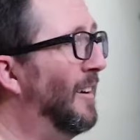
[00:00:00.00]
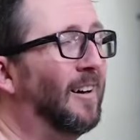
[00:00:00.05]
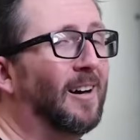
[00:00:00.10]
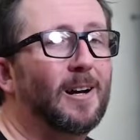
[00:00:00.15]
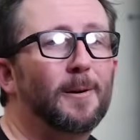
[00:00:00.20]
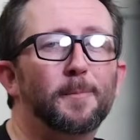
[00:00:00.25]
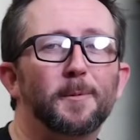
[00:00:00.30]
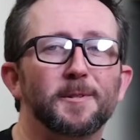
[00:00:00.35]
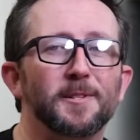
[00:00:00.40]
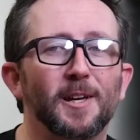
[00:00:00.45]

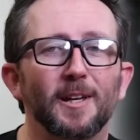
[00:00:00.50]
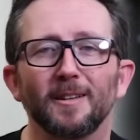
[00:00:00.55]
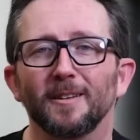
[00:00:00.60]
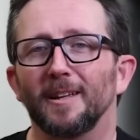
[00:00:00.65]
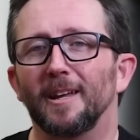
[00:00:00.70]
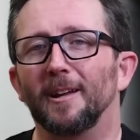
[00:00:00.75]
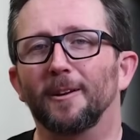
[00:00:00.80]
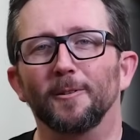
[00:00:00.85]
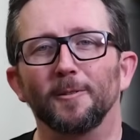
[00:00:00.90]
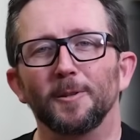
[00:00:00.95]
100%
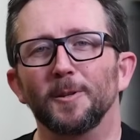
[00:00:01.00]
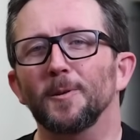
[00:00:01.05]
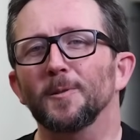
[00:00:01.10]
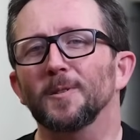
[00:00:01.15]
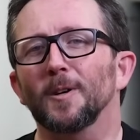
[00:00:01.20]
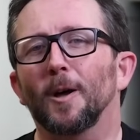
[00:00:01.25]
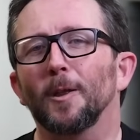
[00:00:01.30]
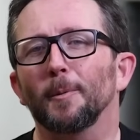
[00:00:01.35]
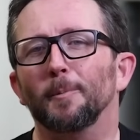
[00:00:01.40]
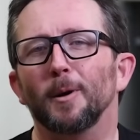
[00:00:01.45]
legal.
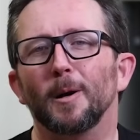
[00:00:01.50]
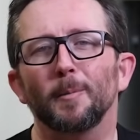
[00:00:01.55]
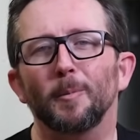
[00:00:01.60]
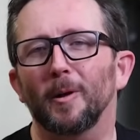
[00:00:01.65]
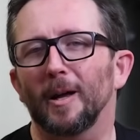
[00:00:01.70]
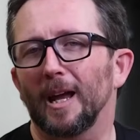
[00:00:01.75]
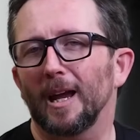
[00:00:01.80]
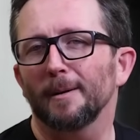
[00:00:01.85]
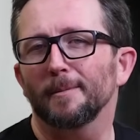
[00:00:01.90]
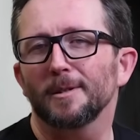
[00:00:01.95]
Use all the
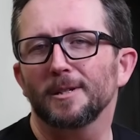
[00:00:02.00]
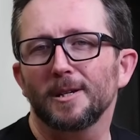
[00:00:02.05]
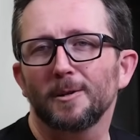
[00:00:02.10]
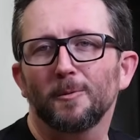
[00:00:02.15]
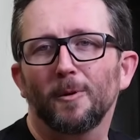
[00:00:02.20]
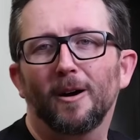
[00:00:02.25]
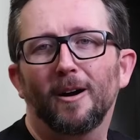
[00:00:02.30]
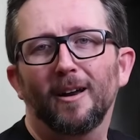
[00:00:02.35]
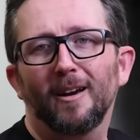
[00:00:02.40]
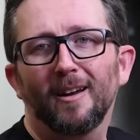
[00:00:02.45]
purple hammers you
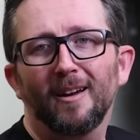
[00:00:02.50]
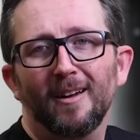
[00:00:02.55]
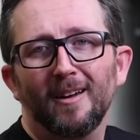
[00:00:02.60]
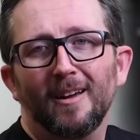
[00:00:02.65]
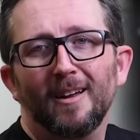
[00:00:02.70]
want,